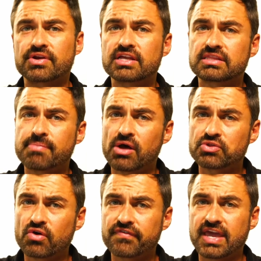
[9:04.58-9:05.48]
hit the bell
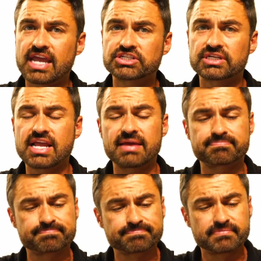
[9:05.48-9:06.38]
notification
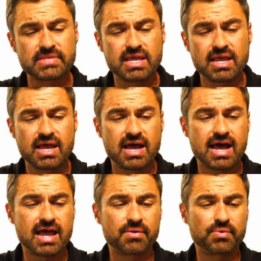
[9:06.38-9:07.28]
yet,
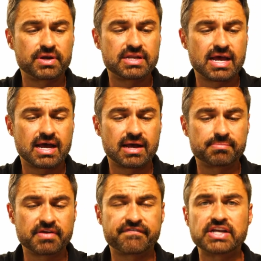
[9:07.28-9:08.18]
I would
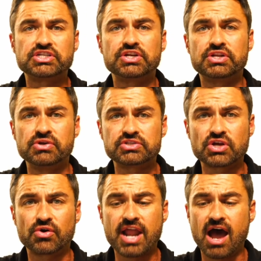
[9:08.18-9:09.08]
invite you to do
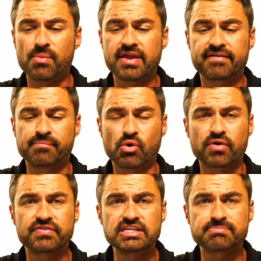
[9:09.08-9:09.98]
so now. We have
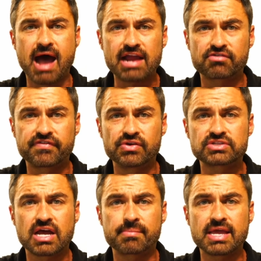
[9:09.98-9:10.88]
more of these mock
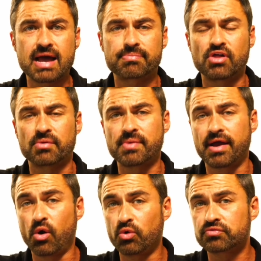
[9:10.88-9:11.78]
reviews coming up, along with
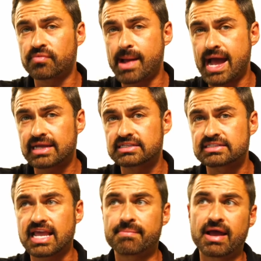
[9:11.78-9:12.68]
my own
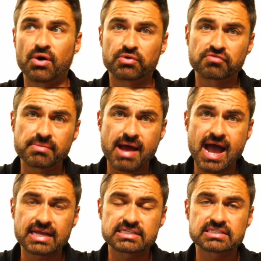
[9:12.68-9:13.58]
MOCS and my own
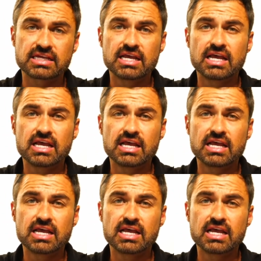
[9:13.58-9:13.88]
remocks.